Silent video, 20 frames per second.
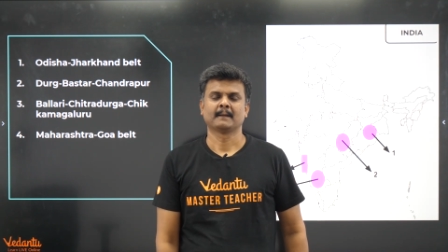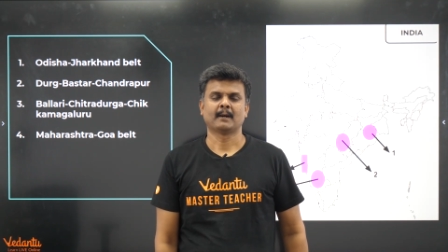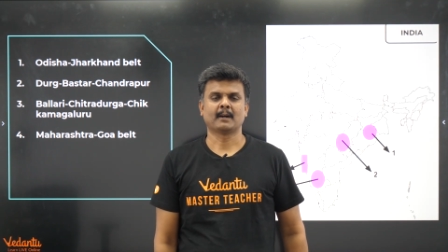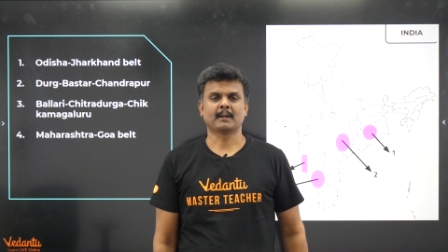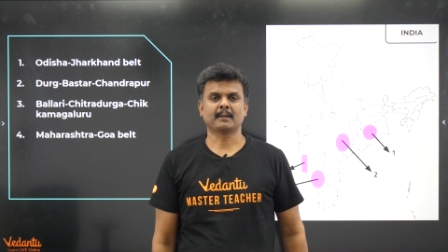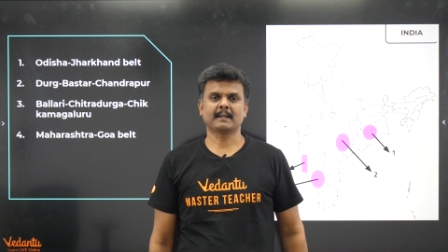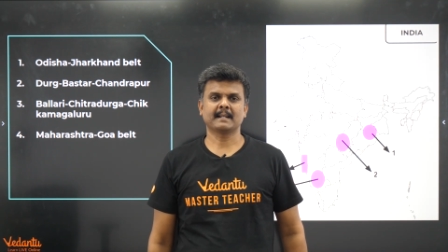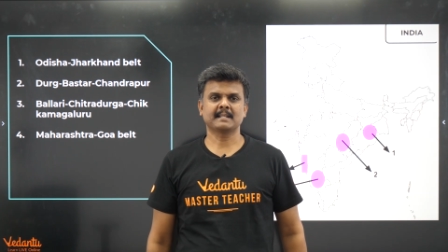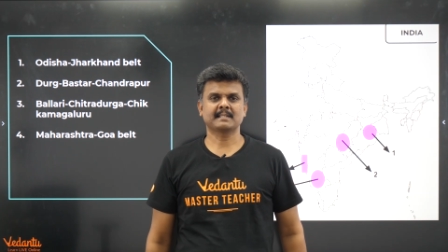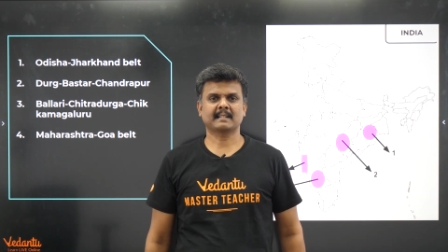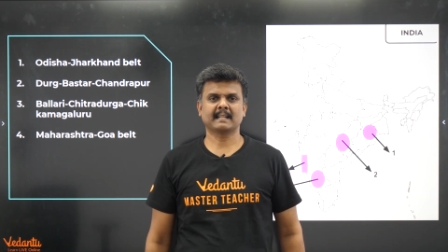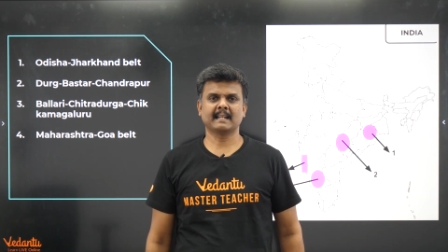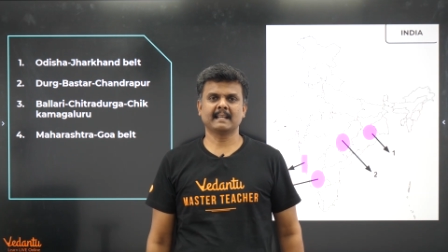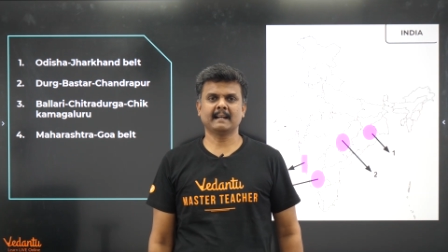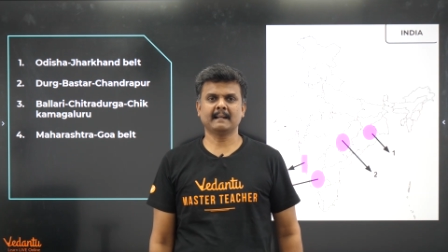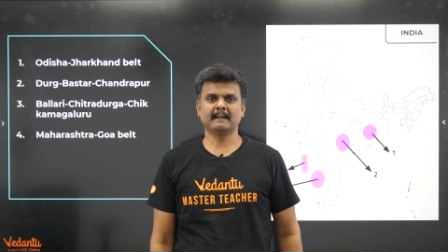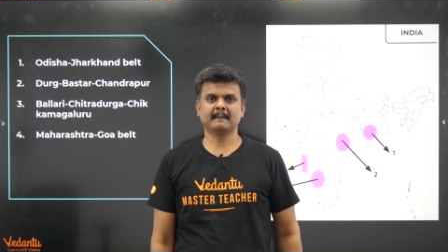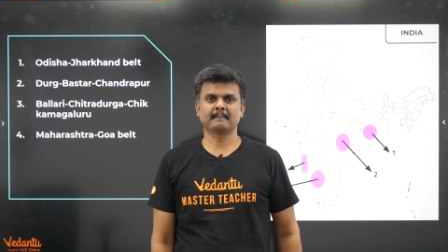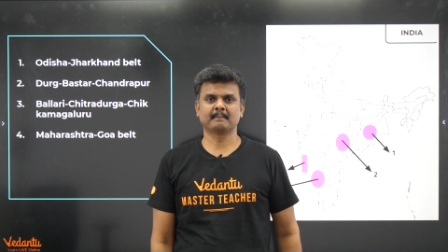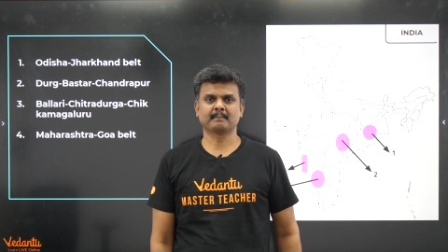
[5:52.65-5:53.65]
Are you guys
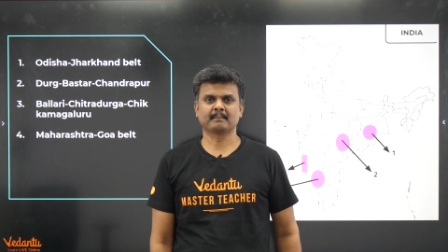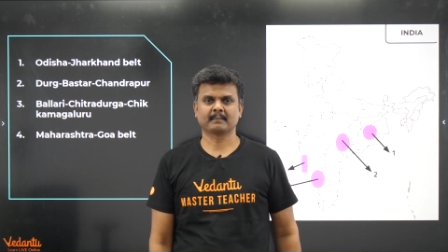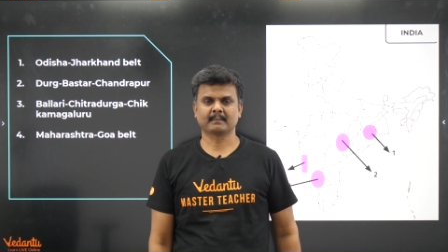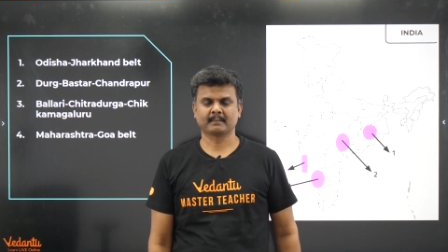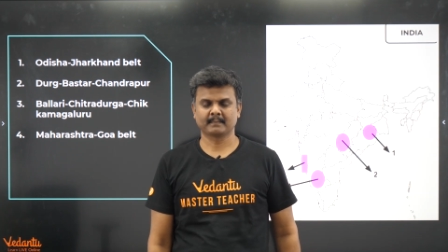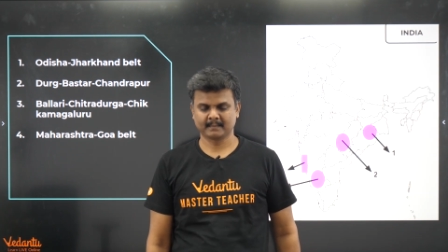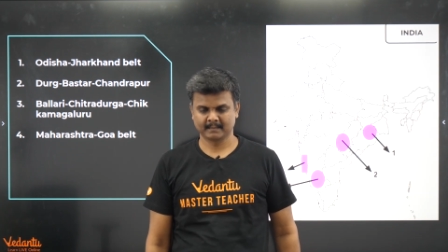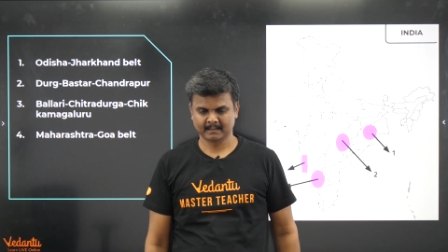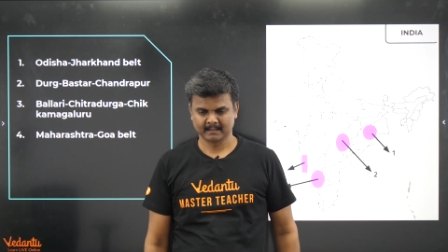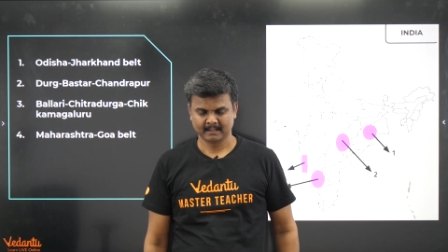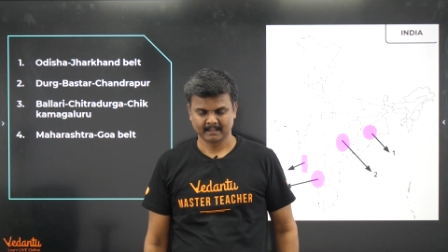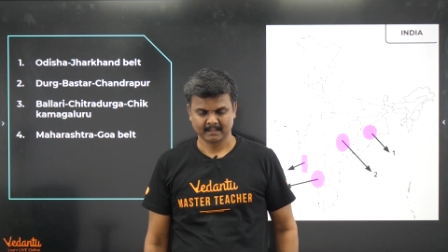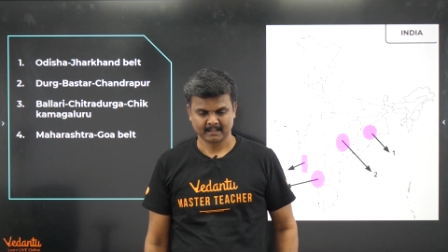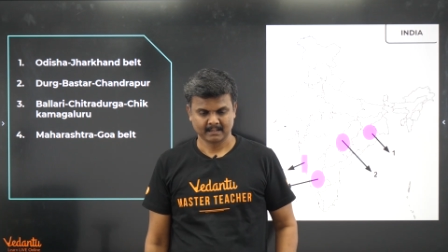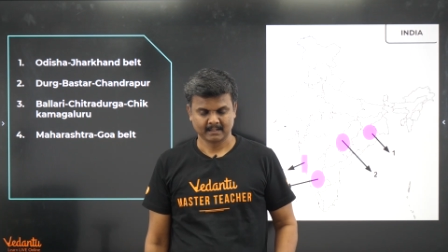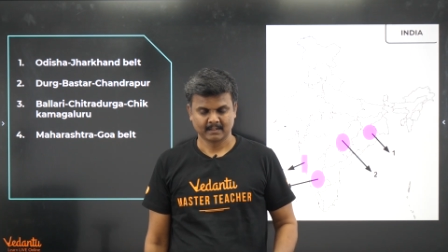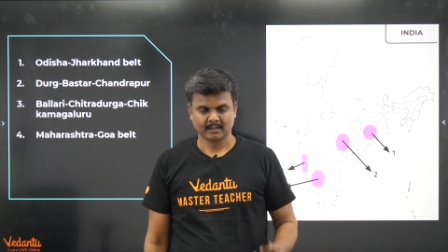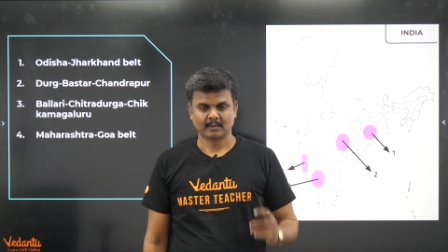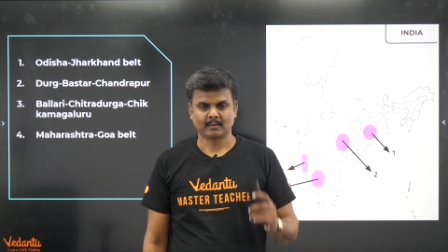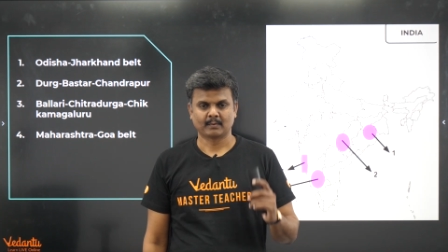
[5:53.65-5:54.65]
clear?
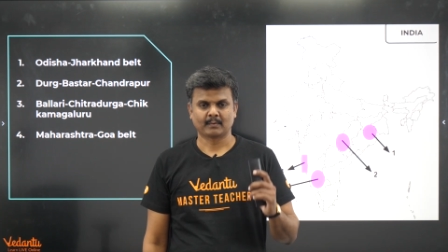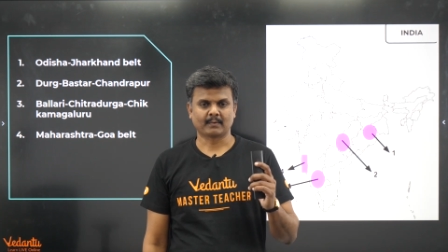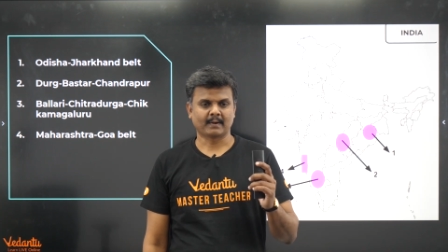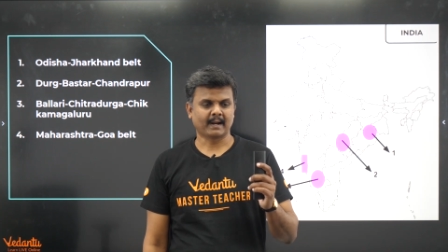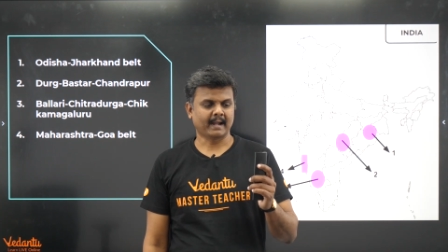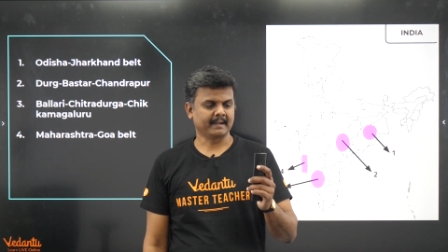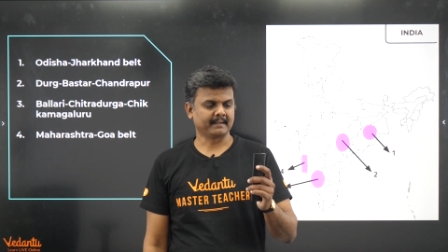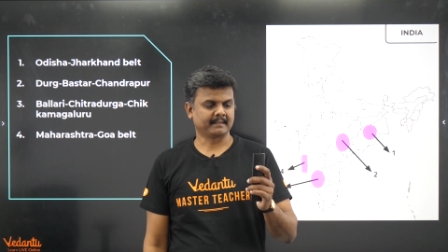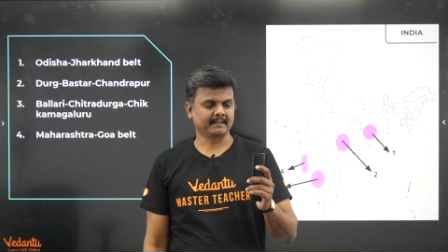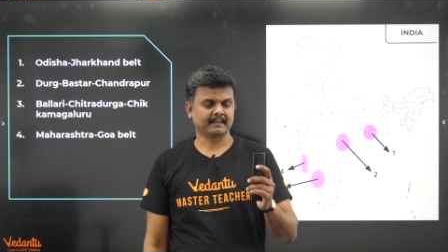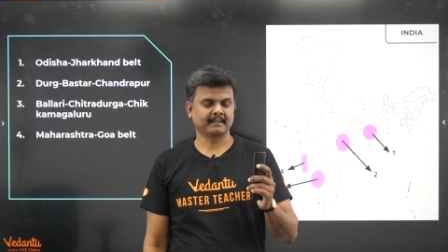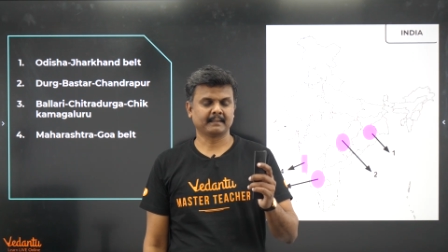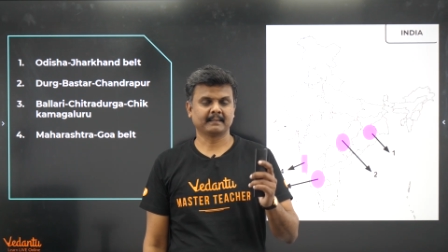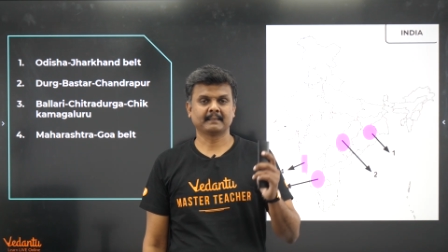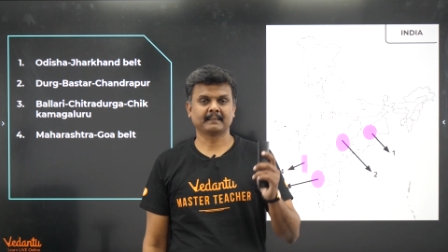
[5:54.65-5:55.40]
Right.